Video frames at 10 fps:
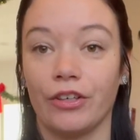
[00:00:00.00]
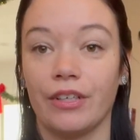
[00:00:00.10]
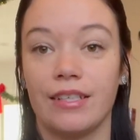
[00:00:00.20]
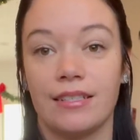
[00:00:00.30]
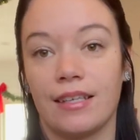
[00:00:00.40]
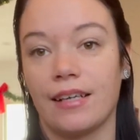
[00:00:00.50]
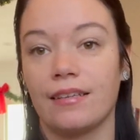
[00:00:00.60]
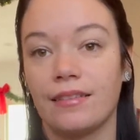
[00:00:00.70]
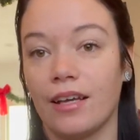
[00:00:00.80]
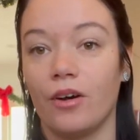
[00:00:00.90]
He's like
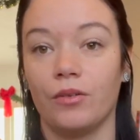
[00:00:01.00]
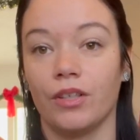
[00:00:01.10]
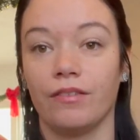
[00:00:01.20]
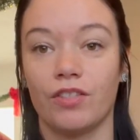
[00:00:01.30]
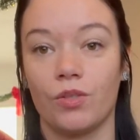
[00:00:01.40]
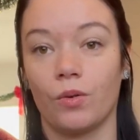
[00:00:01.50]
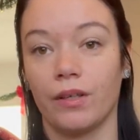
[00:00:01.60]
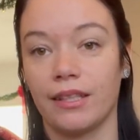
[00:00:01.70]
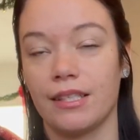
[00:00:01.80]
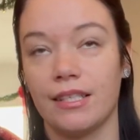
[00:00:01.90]
the owner of the store,
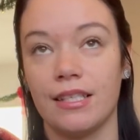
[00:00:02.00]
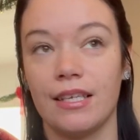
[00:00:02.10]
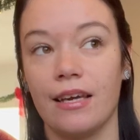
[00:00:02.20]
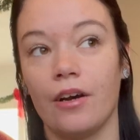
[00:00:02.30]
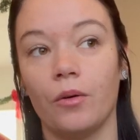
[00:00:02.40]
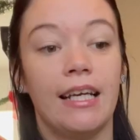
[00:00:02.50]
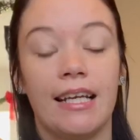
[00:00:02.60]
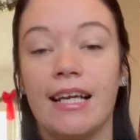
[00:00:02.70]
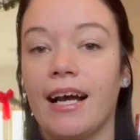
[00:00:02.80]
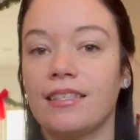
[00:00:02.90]
like the CEO, and
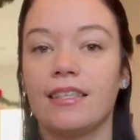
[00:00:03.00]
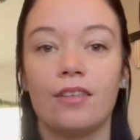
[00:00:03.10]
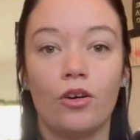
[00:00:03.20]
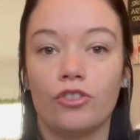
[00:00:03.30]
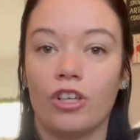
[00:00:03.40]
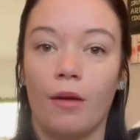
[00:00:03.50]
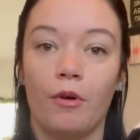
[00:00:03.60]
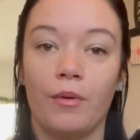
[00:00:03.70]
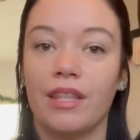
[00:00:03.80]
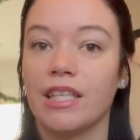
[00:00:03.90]
he has his own drama
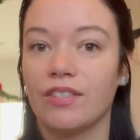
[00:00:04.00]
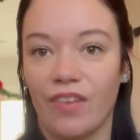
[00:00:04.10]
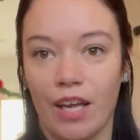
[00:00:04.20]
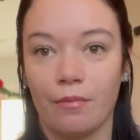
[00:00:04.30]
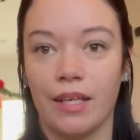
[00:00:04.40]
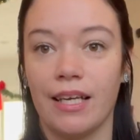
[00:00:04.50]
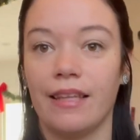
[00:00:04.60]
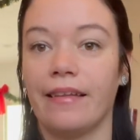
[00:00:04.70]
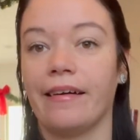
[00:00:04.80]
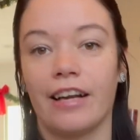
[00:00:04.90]
with his family and
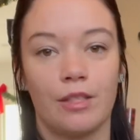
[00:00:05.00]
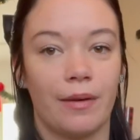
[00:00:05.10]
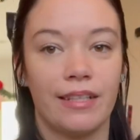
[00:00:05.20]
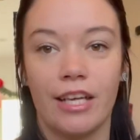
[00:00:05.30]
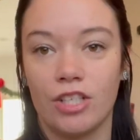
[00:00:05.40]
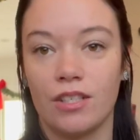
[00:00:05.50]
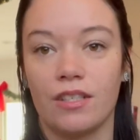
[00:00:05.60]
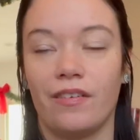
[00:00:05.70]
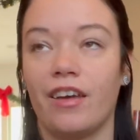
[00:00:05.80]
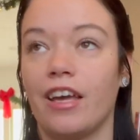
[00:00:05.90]
their expectations
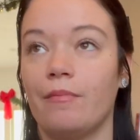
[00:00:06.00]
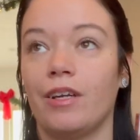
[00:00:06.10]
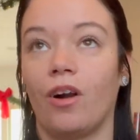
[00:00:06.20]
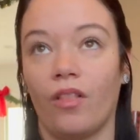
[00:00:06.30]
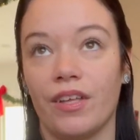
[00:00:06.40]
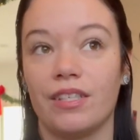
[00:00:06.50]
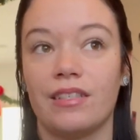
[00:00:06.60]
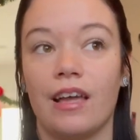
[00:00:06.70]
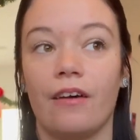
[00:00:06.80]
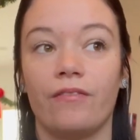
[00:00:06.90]
of him and all this
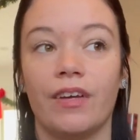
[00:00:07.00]
stuff.